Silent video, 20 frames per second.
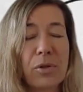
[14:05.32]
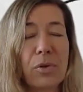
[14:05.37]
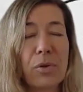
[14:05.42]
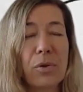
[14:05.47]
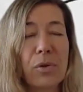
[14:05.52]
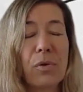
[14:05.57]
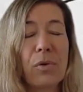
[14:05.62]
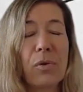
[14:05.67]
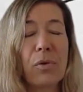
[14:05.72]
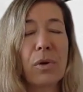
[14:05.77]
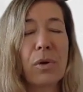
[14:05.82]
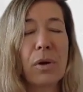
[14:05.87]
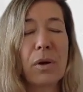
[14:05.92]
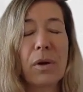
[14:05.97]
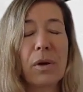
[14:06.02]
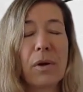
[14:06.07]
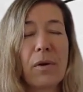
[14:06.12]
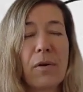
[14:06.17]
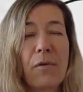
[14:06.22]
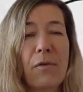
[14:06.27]
to
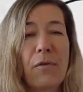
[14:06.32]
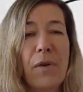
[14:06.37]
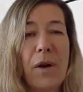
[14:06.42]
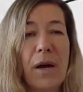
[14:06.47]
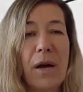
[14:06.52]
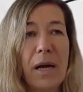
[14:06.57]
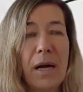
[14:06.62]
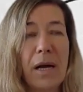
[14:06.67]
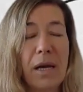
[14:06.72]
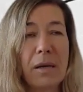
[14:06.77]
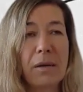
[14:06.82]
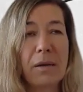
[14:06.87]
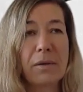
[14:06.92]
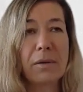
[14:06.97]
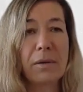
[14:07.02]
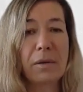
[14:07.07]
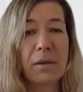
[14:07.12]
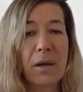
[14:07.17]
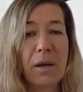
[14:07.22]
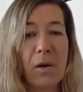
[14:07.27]
find
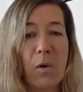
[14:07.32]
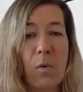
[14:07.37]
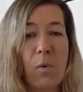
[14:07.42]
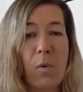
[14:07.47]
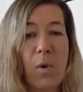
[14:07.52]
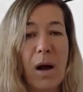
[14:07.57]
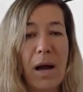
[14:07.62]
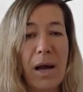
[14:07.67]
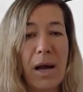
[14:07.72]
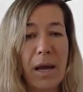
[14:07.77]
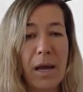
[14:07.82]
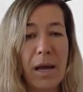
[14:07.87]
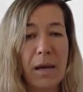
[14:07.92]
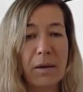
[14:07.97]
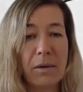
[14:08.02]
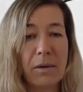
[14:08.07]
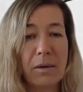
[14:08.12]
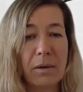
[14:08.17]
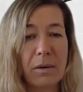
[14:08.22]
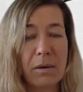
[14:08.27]
a
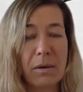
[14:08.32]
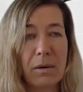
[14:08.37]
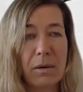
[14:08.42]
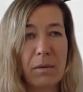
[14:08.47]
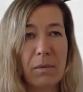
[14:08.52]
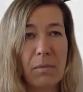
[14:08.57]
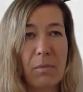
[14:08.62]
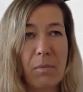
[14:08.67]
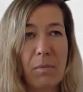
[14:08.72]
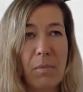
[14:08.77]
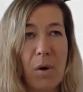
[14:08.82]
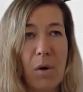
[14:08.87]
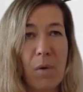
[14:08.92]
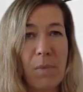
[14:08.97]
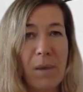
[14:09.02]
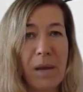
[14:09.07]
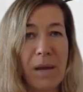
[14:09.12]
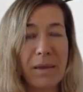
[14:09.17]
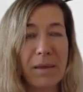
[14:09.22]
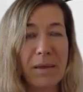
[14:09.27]
quiet
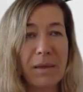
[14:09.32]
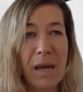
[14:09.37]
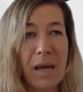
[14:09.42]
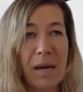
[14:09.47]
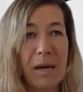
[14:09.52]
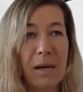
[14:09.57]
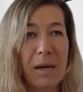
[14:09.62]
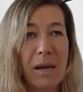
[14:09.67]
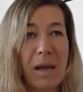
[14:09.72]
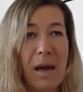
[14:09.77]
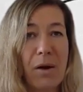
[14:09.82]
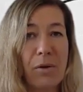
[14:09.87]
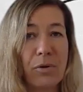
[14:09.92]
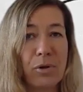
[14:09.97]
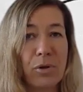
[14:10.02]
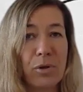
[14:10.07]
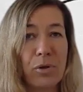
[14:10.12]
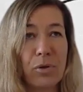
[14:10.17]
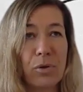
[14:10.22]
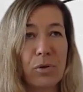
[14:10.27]
moment that
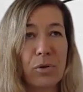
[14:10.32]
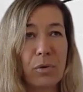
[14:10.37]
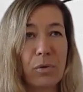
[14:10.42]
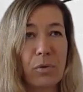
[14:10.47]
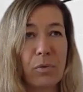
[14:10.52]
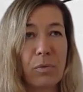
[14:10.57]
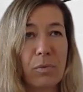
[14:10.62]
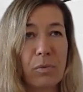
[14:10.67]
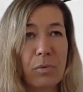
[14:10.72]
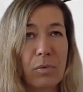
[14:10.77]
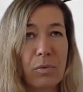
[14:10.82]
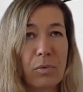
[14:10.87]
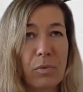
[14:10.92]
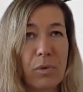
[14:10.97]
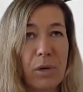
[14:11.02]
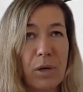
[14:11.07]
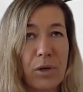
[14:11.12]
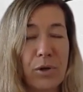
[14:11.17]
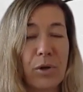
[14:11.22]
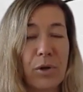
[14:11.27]
allows to
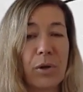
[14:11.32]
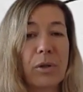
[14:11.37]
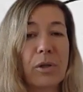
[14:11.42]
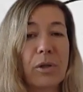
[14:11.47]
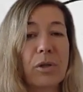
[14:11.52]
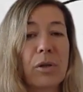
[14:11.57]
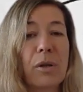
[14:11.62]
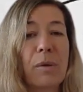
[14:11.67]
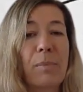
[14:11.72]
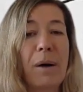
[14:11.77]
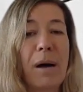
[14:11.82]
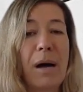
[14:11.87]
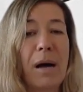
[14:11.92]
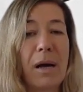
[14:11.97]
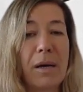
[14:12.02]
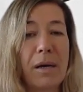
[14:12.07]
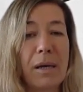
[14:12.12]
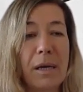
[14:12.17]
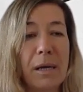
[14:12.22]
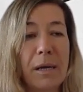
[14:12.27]
return to the
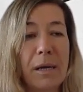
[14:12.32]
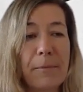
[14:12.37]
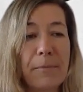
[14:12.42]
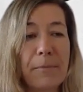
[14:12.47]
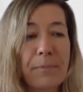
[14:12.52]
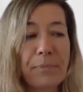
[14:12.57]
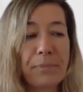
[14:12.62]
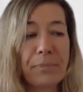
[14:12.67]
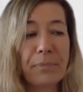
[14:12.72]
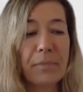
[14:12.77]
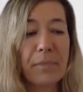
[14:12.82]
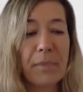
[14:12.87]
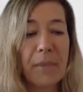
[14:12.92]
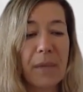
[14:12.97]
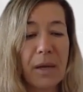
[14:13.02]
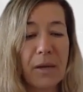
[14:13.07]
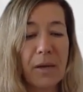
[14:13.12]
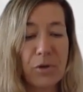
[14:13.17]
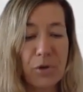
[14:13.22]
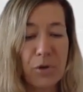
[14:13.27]
body
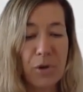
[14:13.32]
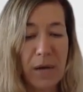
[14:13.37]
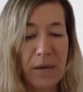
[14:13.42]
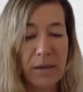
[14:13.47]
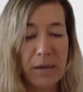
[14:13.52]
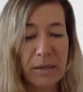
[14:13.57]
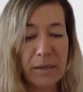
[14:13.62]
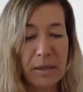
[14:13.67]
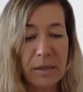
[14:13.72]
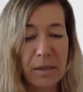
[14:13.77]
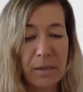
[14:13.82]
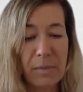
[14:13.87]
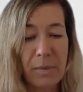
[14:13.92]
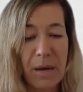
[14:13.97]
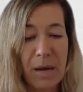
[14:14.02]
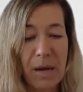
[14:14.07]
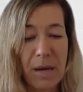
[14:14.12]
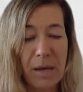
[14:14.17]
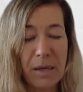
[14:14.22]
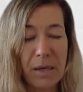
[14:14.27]
and trust in the
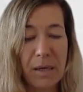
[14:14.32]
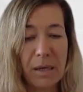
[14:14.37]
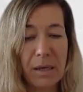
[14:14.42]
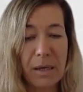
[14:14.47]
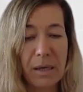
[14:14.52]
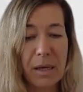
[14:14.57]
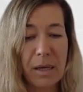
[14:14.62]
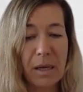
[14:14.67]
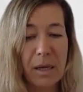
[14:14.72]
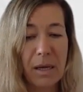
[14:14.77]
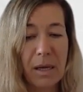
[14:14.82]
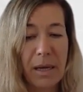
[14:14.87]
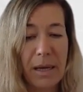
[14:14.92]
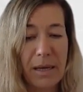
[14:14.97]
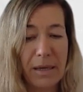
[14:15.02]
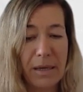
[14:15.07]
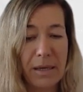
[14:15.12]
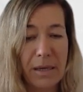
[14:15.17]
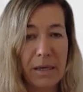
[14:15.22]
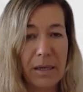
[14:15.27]
body
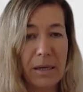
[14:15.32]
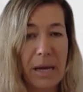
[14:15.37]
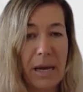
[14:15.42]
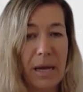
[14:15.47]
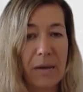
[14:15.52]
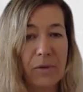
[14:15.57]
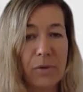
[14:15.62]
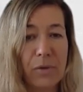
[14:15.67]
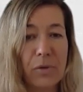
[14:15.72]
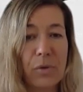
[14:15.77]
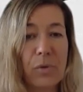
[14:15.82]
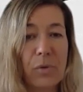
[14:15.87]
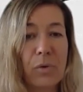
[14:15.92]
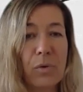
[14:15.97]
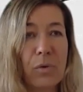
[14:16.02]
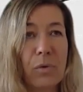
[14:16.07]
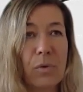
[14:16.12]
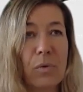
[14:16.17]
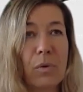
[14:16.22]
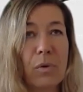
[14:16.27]
and connect
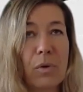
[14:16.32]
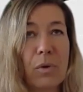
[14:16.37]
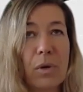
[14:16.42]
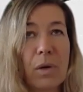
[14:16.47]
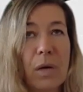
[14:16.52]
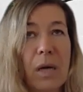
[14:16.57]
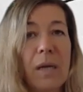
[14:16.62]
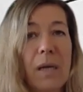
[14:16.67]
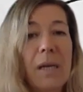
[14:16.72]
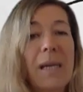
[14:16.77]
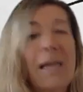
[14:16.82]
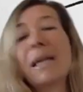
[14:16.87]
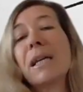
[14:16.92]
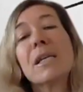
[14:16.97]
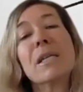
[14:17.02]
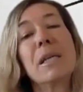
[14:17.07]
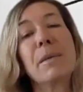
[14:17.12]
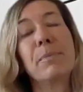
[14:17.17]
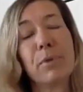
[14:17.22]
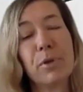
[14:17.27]
to kind of like a
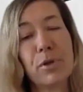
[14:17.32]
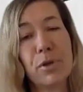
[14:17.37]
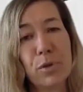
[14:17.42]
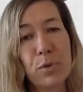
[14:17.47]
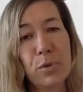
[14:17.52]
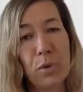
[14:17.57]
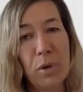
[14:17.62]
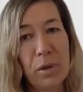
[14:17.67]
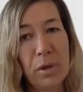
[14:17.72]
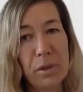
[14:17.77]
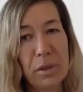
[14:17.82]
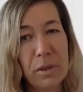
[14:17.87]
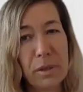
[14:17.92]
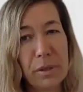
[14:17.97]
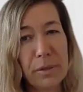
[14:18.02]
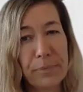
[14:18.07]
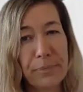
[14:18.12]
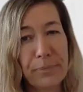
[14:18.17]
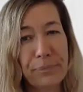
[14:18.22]
deeper source.